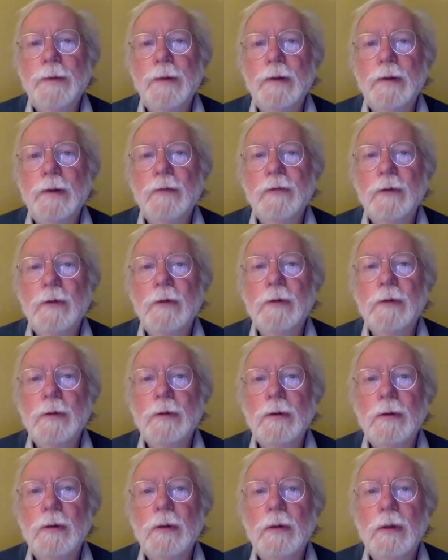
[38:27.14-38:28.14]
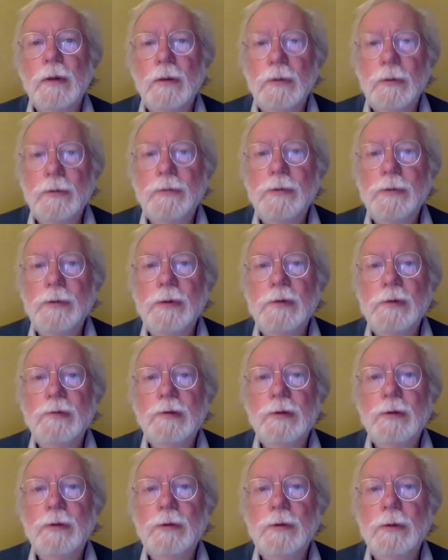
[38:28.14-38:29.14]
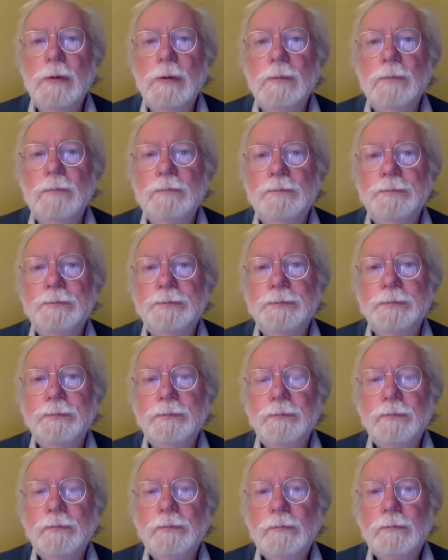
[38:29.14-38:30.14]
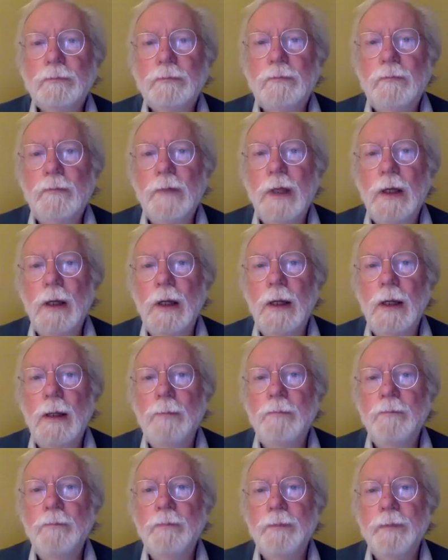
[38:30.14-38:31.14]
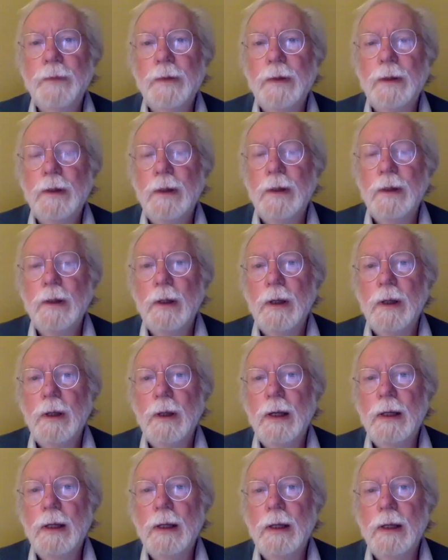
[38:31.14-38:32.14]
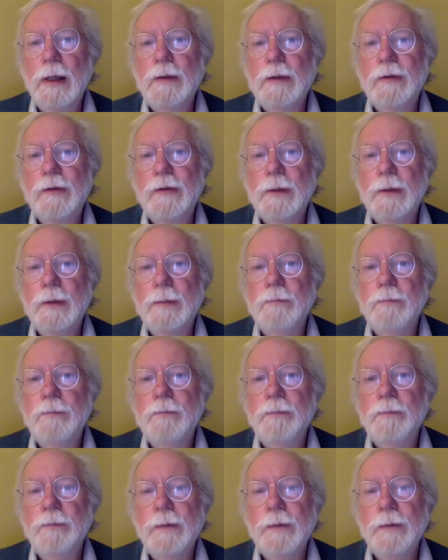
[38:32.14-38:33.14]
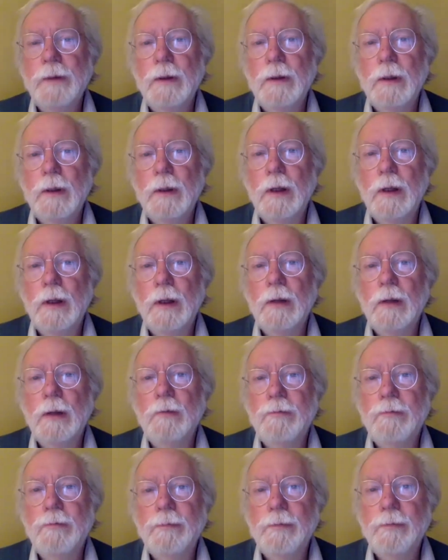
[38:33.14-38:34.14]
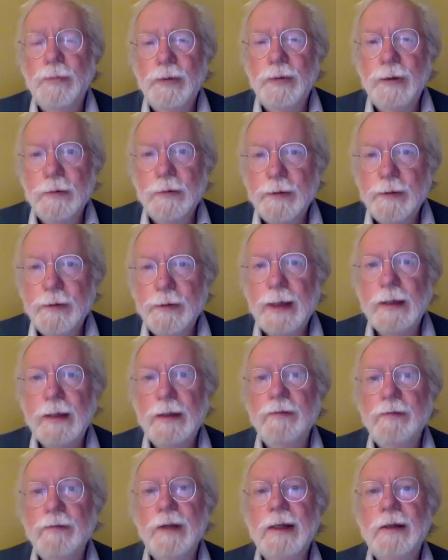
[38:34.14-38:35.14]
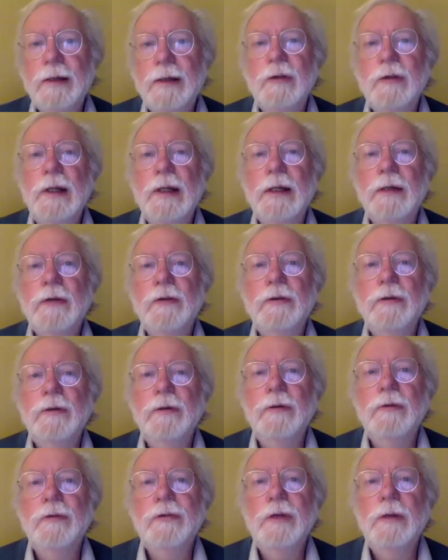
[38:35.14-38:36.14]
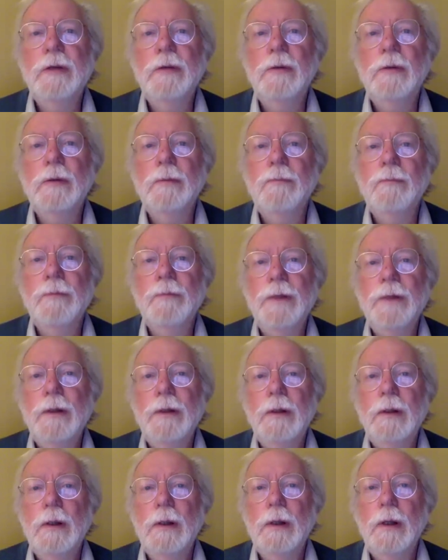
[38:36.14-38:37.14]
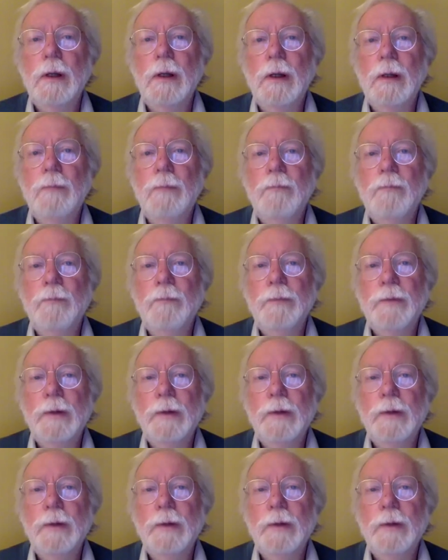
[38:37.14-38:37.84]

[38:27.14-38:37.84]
It's got a good rule of law, pretty effective tax collection and so on.